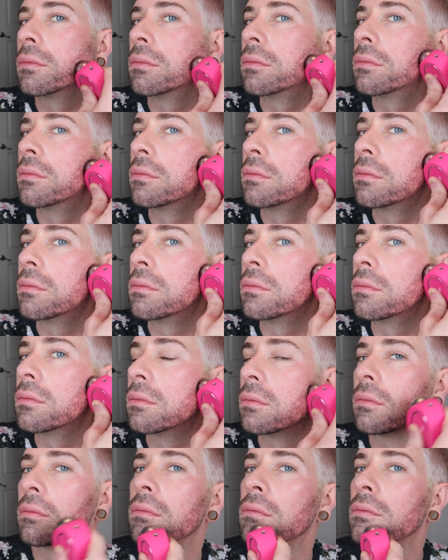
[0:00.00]

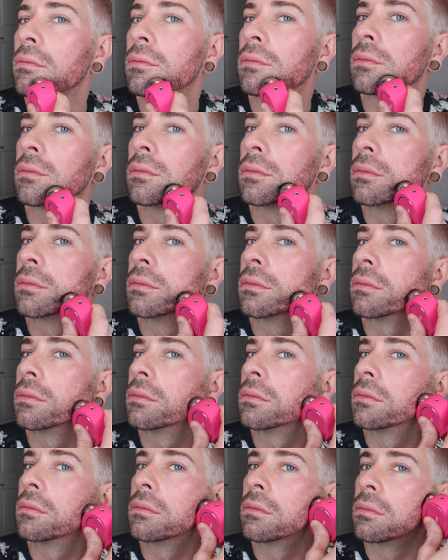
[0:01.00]

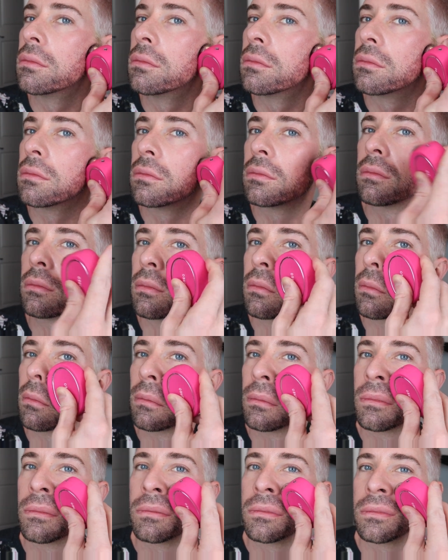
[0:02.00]

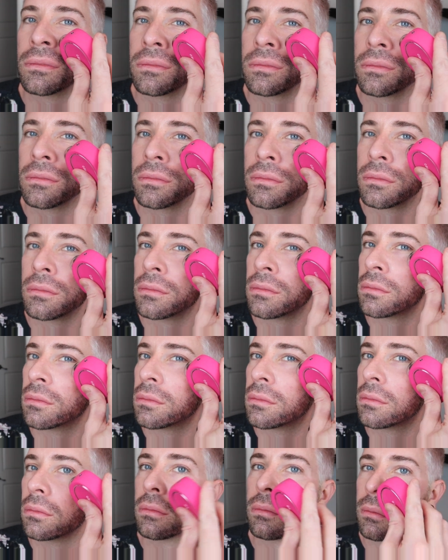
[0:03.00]

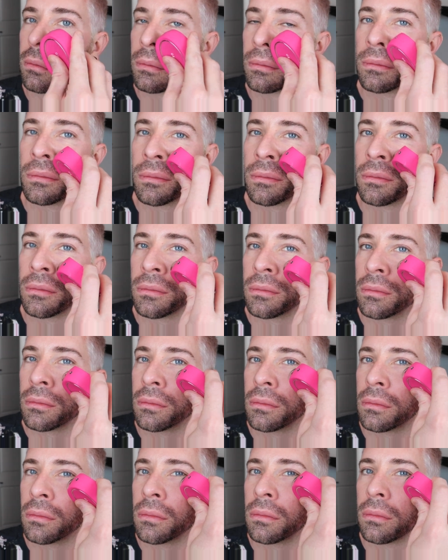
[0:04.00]

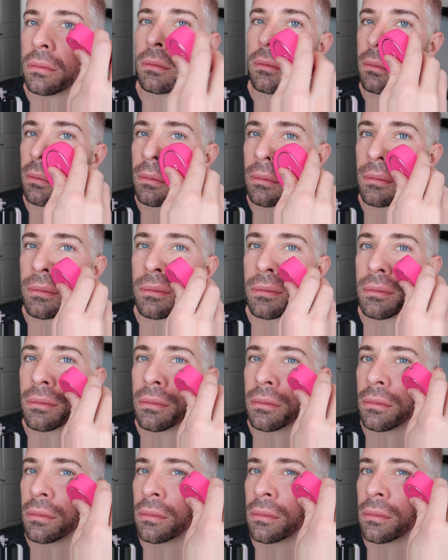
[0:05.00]
Nothing is said.